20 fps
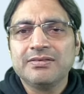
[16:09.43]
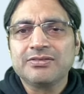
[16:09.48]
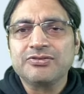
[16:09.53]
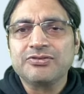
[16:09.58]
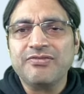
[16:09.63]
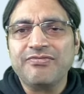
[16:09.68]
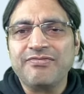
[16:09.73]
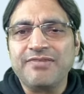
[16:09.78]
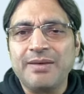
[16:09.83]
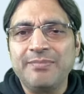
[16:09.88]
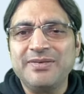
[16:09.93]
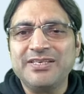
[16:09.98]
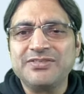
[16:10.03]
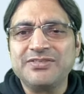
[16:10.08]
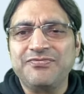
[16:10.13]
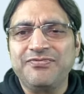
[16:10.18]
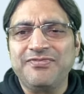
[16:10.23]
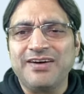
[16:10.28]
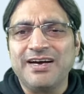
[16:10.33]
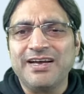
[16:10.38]
So if M
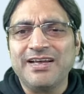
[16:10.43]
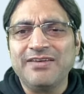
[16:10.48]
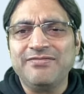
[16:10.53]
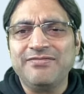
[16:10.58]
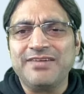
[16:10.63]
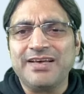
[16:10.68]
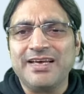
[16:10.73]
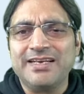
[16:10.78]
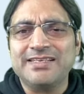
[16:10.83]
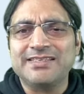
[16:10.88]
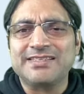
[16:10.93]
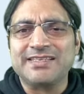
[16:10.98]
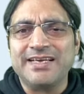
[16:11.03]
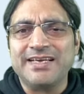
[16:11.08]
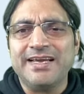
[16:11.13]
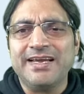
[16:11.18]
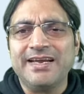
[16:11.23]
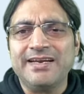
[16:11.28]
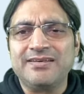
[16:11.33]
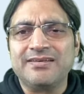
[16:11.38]
is 5, N is
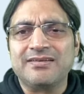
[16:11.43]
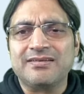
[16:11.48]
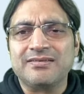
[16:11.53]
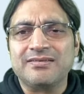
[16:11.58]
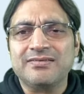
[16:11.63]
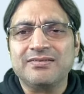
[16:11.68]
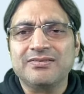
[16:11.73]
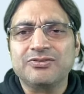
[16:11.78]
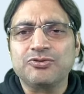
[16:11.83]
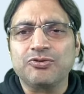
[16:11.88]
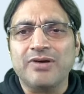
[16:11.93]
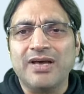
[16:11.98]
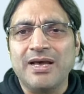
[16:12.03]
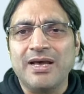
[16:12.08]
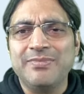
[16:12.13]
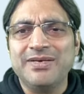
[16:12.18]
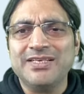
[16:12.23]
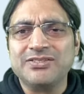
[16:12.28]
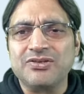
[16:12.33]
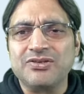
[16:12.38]
8. So
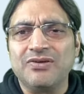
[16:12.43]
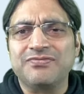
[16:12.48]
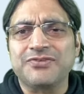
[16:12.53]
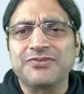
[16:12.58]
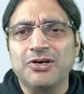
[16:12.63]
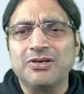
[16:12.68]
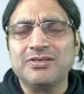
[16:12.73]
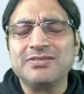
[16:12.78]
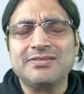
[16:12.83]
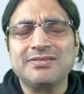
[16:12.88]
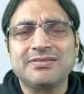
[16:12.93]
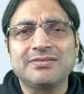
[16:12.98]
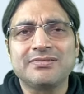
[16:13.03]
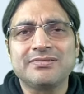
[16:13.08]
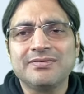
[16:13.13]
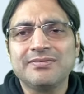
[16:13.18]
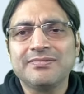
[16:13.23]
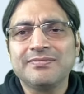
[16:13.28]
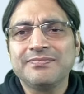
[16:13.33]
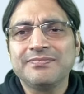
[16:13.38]
M is of course
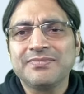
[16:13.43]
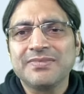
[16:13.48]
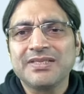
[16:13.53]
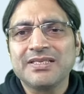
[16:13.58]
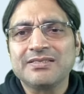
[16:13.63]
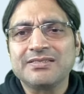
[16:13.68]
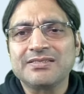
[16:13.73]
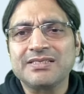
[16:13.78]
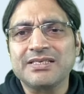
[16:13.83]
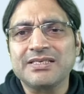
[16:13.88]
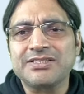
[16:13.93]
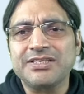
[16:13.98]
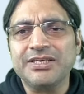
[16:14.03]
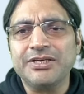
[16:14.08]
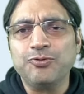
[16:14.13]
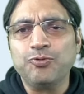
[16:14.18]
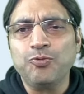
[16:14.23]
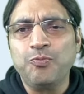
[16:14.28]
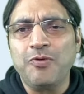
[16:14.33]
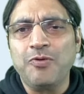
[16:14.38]

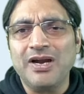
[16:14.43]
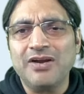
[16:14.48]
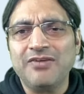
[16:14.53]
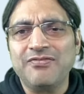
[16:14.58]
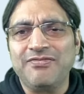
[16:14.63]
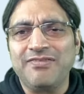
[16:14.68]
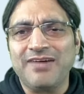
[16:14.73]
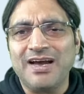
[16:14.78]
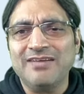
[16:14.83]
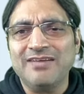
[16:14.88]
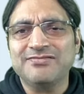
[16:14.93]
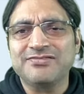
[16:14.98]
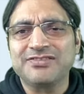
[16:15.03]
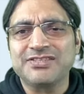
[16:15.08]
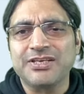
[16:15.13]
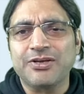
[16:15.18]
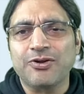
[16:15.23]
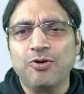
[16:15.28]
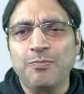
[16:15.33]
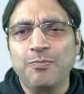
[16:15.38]

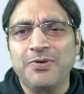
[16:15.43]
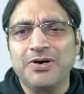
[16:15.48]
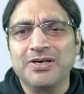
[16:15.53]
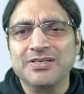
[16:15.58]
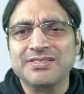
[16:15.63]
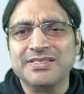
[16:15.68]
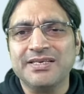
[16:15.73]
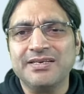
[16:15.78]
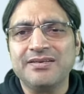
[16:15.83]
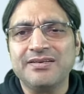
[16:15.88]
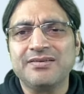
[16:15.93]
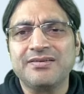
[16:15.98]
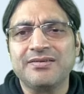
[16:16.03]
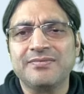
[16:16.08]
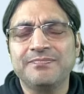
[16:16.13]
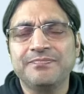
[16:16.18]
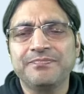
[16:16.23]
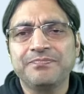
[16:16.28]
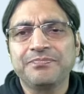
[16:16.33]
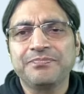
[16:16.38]
62.50%.
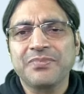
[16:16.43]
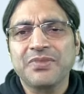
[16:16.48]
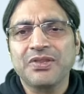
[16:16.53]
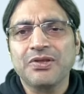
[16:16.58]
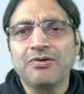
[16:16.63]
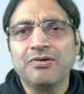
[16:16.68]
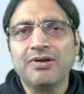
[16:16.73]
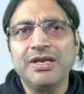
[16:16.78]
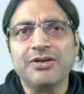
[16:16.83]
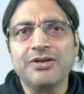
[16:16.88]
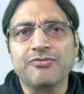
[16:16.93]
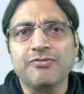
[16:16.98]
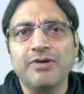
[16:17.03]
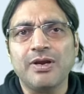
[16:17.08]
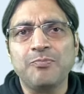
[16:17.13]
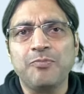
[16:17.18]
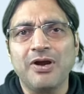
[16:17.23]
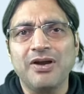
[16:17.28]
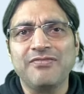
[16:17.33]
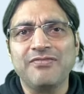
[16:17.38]
Okay,
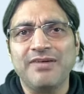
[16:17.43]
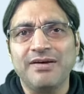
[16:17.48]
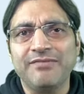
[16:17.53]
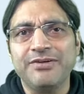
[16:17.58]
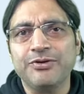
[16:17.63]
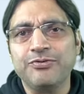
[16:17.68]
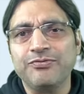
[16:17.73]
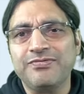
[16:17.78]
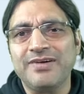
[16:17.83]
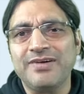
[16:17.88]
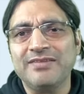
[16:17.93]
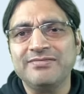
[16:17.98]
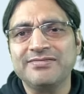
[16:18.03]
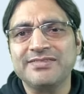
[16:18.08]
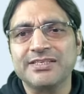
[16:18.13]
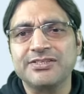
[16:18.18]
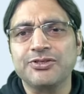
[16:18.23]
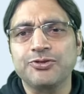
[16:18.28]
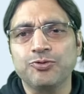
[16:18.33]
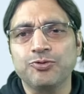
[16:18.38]
12.5 into 5,
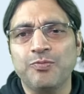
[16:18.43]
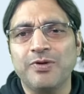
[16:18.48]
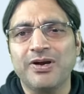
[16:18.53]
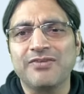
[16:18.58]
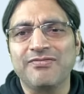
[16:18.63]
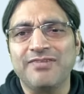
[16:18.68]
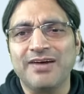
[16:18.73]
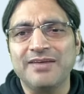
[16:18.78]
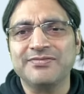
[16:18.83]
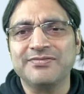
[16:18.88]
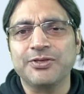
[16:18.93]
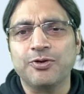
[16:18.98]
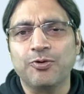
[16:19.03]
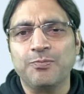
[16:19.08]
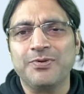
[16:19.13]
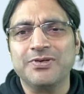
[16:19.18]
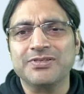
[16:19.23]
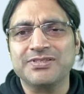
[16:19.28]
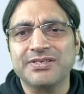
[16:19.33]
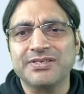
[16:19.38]

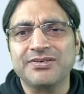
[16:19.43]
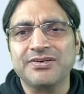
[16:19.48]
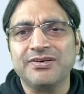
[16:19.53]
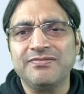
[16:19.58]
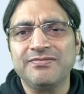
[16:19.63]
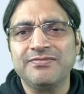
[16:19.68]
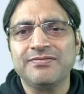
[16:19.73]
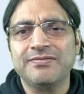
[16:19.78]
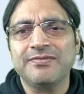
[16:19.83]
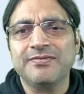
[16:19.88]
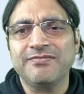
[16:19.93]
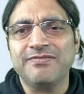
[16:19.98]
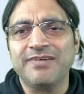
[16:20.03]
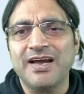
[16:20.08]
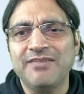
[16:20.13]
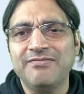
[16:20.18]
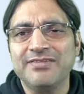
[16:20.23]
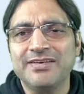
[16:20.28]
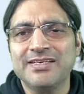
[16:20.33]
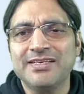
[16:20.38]
62.50% of
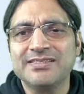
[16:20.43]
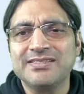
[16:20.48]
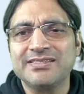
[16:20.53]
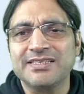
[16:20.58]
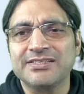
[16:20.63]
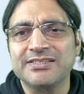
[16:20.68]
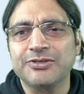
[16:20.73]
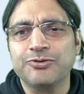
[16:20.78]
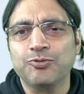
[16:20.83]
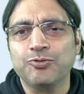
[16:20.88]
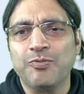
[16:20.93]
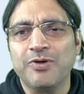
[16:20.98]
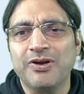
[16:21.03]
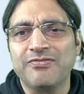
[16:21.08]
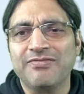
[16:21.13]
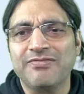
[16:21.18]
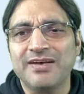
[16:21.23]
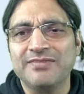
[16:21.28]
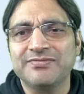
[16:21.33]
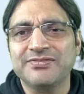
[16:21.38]
5 is
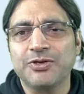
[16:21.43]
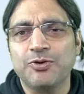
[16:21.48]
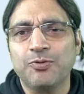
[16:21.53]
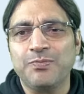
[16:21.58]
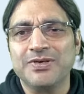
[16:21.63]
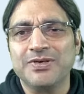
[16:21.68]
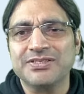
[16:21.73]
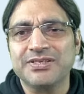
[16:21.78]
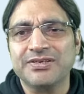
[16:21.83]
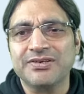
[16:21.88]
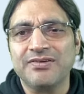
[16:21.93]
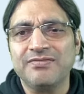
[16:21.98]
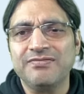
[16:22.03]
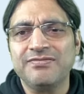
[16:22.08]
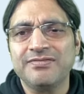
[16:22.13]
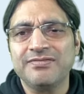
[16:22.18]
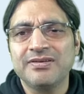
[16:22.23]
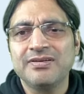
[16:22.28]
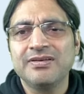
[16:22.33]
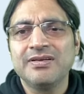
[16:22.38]
62.50%
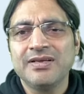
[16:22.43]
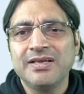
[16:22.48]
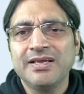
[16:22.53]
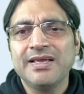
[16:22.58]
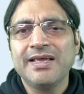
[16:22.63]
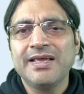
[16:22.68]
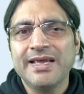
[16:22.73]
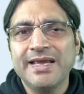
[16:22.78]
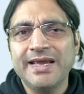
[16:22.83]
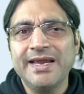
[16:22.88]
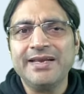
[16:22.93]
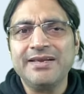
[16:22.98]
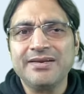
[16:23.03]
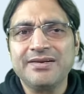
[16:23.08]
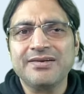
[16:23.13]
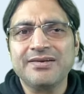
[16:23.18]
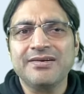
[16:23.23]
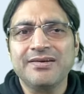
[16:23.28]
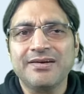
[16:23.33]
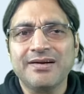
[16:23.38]
of
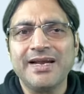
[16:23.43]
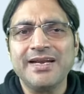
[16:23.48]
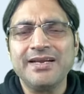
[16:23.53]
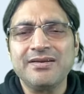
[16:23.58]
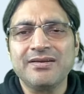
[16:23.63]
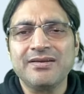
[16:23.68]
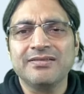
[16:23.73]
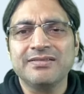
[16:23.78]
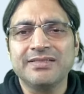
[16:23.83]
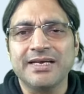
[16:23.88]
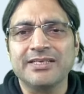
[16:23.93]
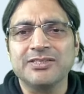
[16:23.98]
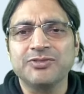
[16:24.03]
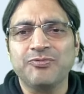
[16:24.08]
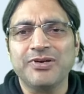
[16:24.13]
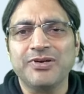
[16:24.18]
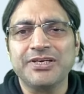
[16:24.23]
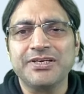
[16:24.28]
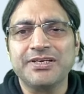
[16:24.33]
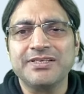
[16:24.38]
8, right? That is
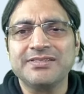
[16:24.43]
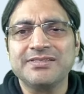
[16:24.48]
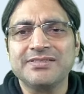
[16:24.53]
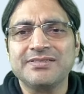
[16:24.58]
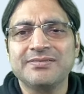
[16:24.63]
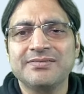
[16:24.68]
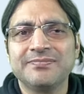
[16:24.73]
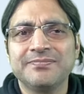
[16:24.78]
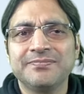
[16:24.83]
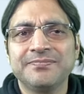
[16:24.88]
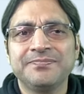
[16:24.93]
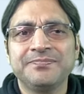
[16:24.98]
what it is.